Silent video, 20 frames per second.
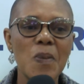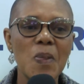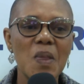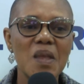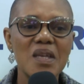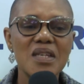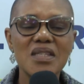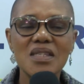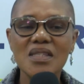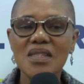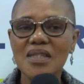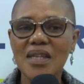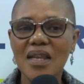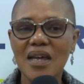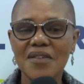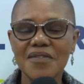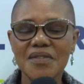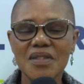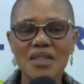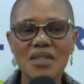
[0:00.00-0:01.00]
He just
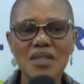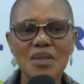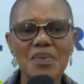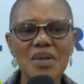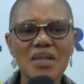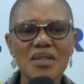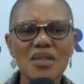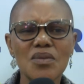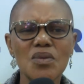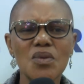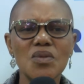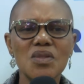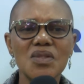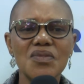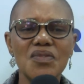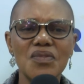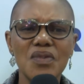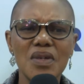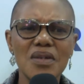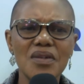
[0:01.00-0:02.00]
laughed. He's a person who was
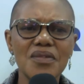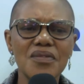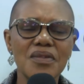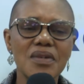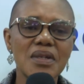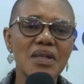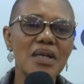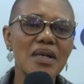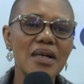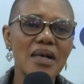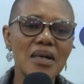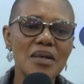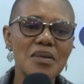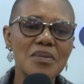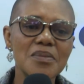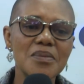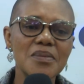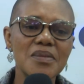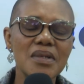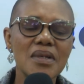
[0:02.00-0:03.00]
very, very
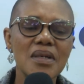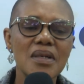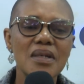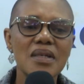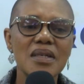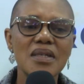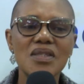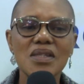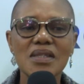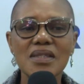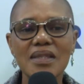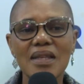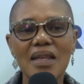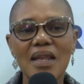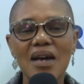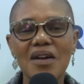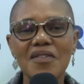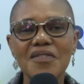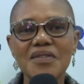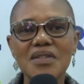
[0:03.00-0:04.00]
calm. He just
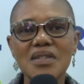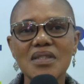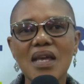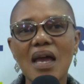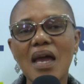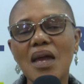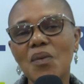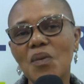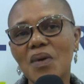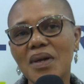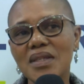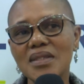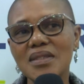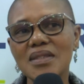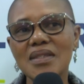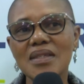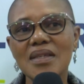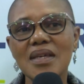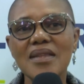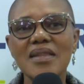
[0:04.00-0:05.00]
laughed. I
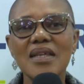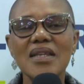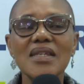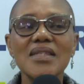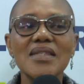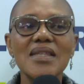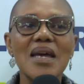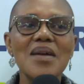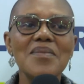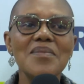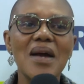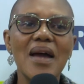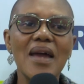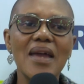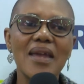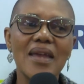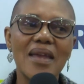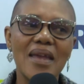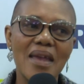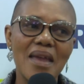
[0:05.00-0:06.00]
went. The next time
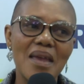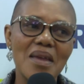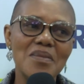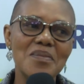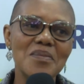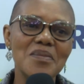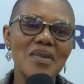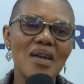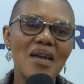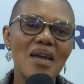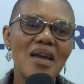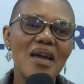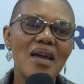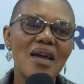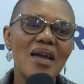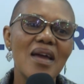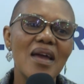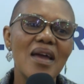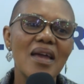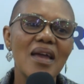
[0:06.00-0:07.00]
I came,
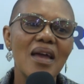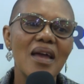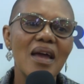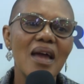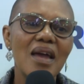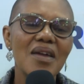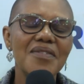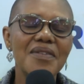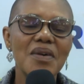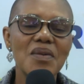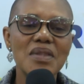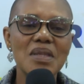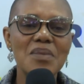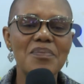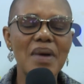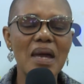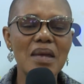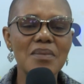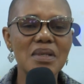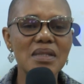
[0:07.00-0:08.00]
I found the
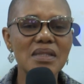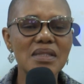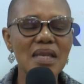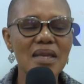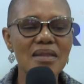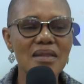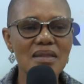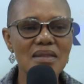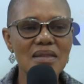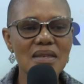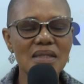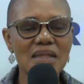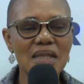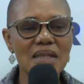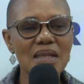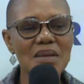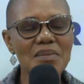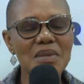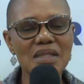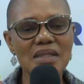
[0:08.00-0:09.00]
Bible inside the things
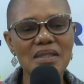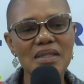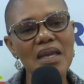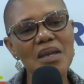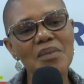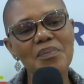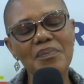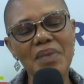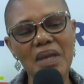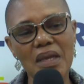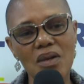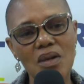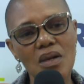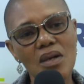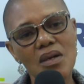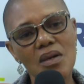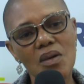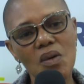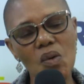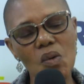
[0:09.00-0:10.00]
that I must take back
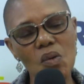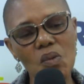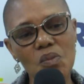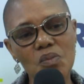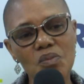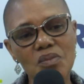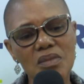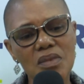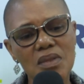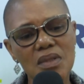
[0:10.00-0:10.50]
home.